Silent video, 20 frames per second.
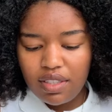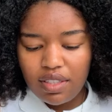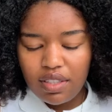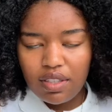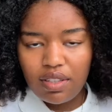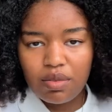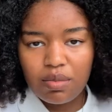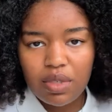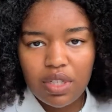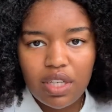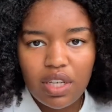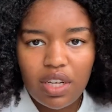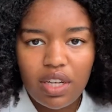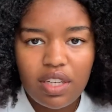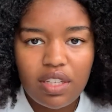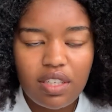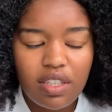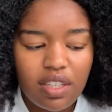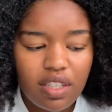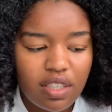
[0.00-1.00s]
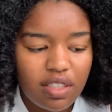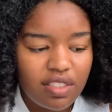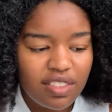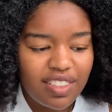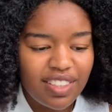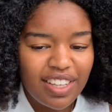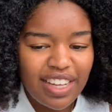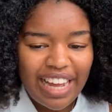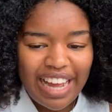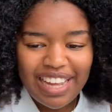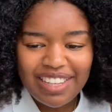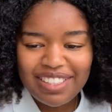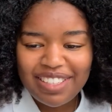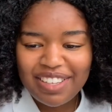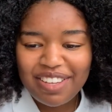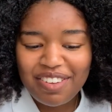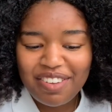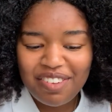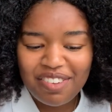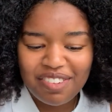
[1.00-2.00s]
Oh my god, I had to
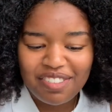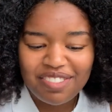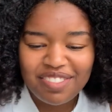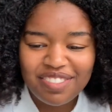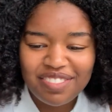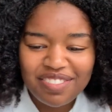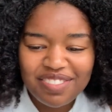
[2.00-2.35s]
kill